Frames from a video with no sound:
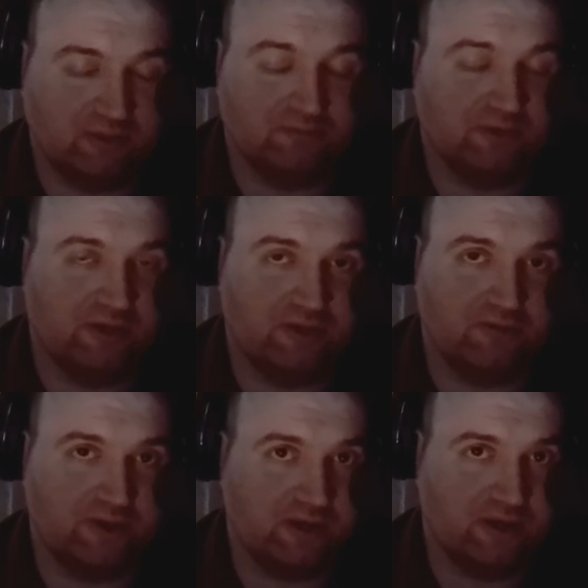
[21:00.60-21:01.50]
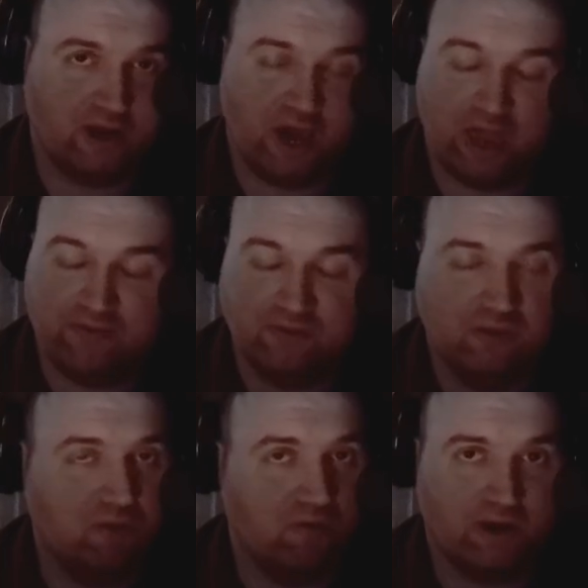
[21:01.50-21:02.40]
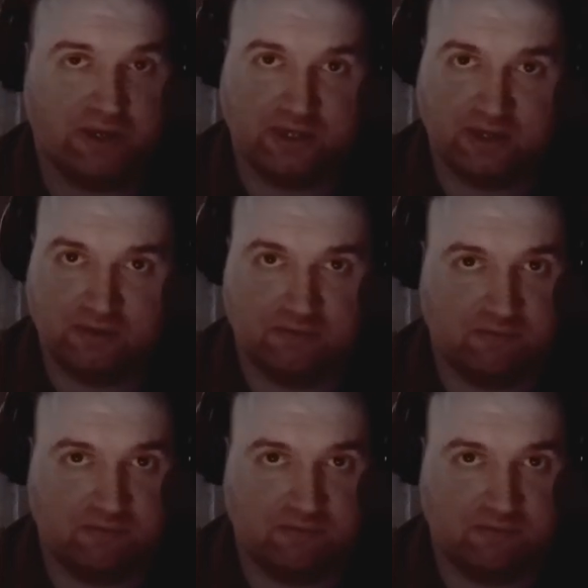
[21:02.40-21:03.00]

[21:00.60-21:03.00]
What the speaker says: Hindu, Indian. I have no idea.